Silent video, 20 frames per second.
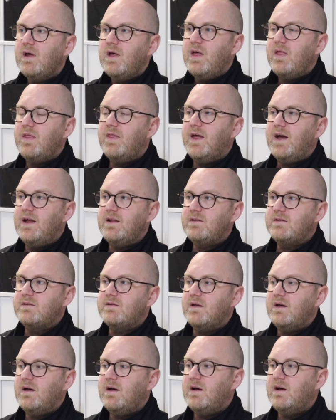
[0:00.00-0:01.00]
that
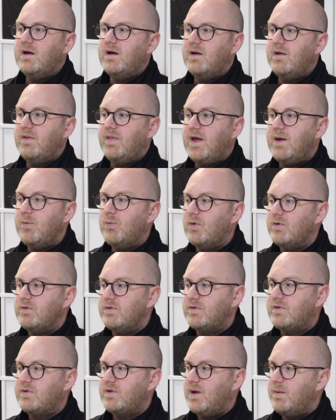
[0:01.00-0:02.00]
they
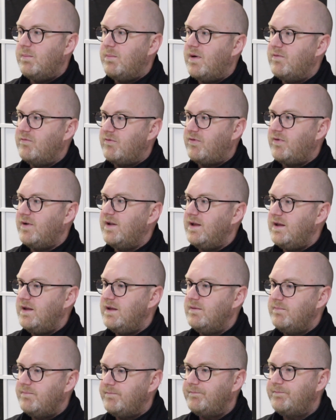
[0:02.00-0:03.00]
want a
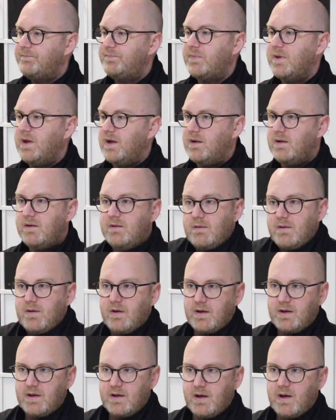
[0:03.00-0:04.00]
monthly,
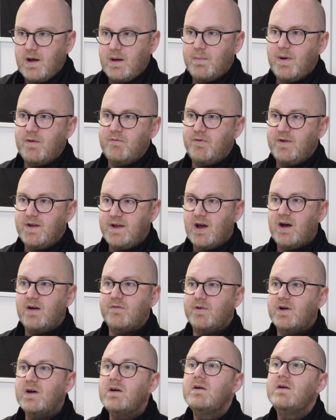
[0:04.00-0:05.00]
a monthly
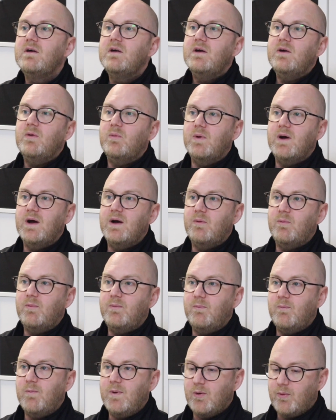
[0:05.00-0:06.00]
cover, where
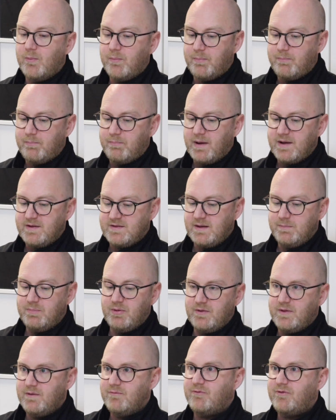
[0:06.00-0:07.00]
we'll basically
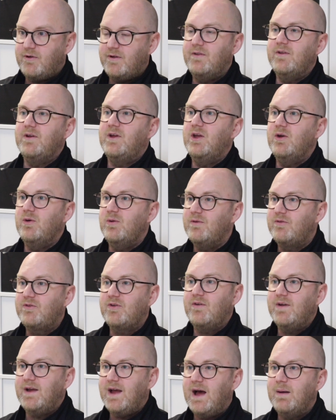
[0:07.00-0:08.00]
put them front of the queue. If
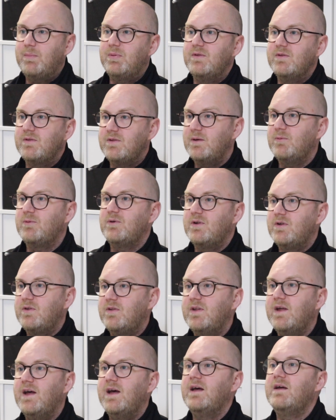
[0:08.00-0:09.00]
something happens, they want us
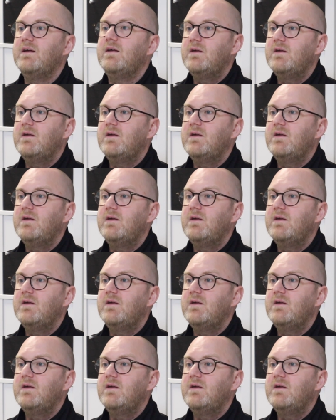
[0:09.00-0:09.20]
there,